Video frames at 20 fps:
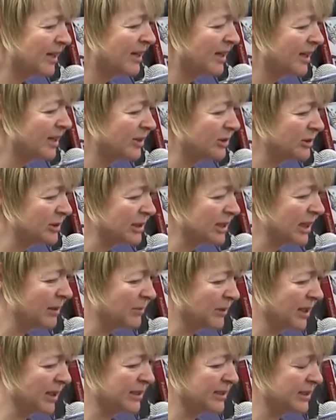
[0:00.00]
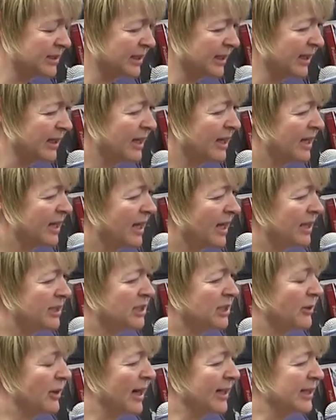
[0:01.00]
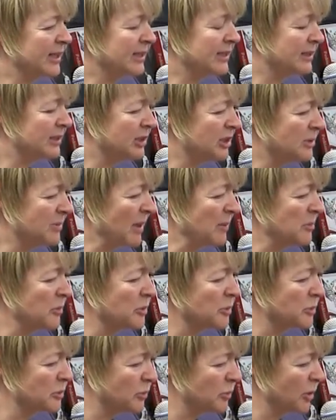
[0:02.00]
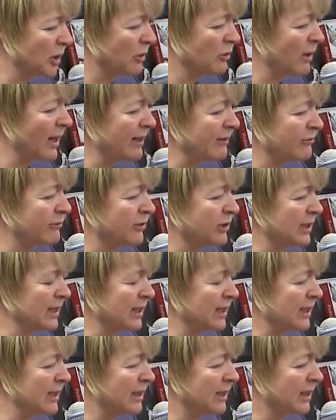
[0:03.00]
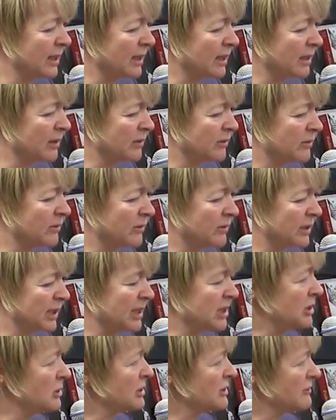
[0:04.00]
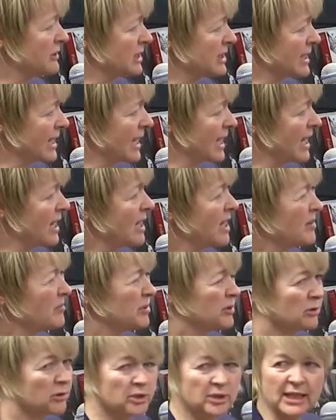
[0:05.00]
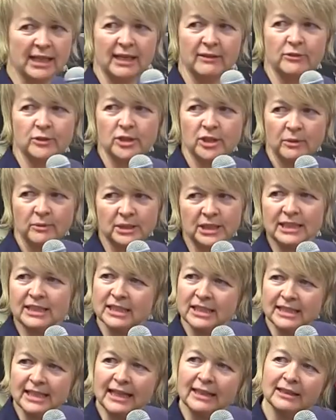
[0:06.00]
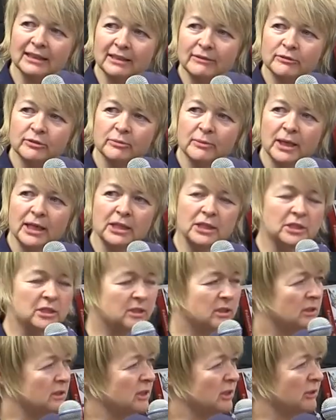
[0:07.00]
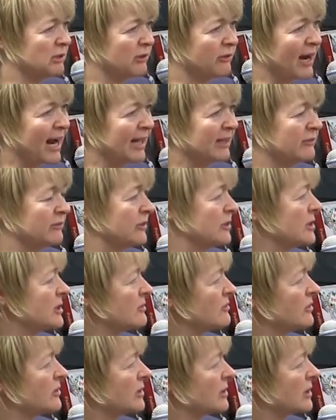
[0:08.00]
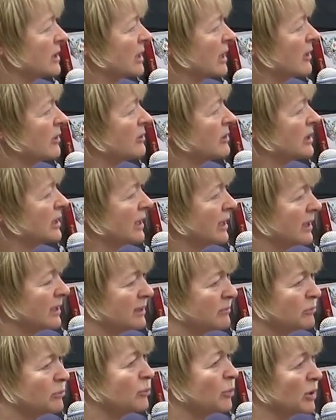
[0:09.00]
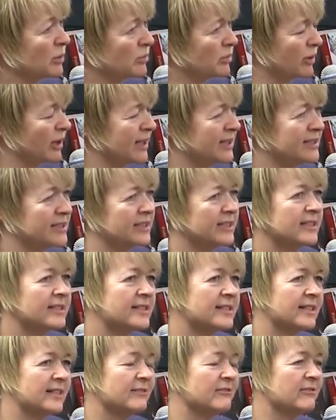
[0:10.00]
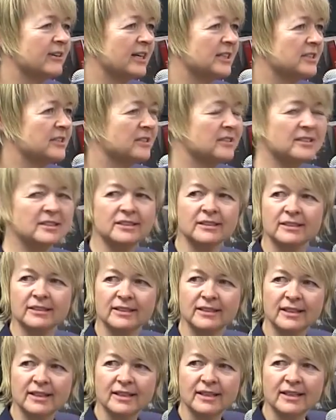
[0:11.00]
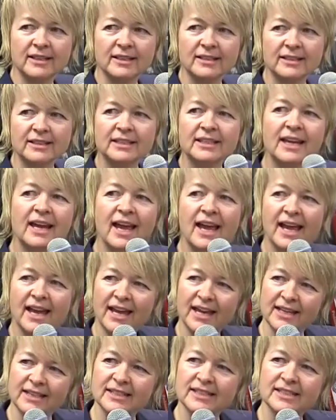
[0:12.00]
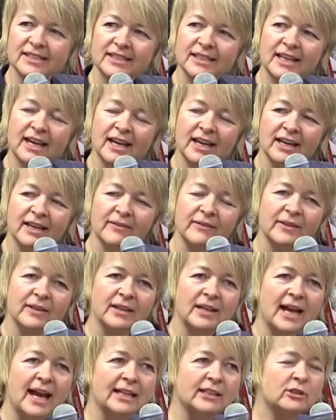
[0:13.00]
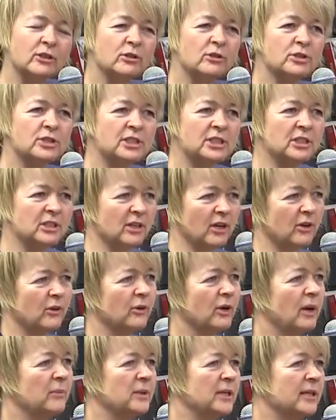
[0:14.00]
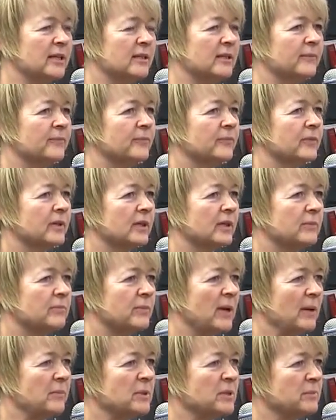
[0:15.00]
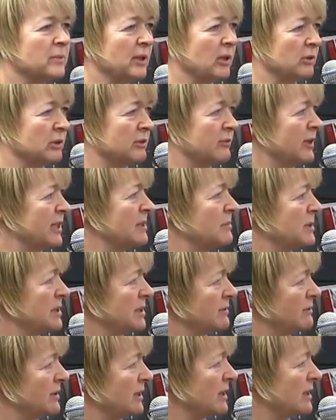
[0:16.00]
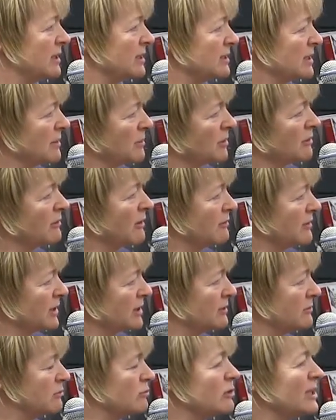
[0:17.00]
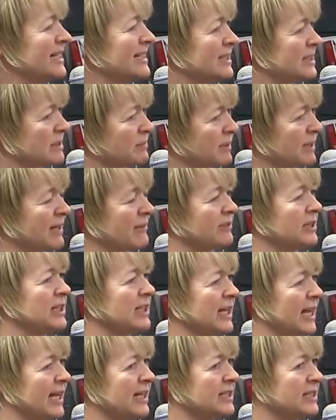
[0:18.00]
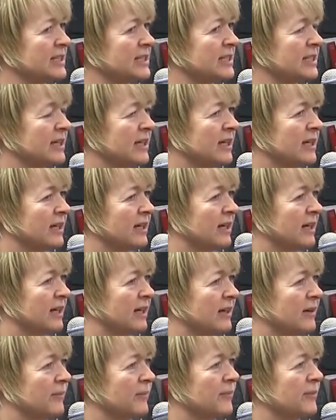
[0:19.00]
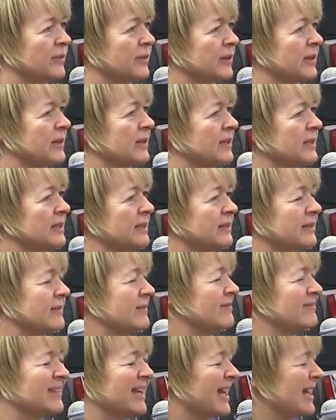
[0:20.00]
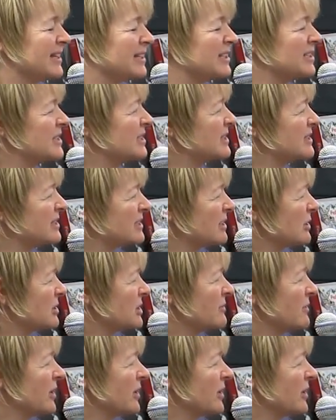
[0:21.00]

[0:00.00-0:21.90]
I called up, kind of thing. So I newspapers were great for the. Uh, the issues of the day, but also they give you so much incidental information. You know, there are adverts for clothing and with prices and fashion. And the slang again, the language. Yes, so, yeah. yeah. And of course, you know, I mean, papers belong to very specific demographics of readers, but nevertheless, um, yeah, there's lots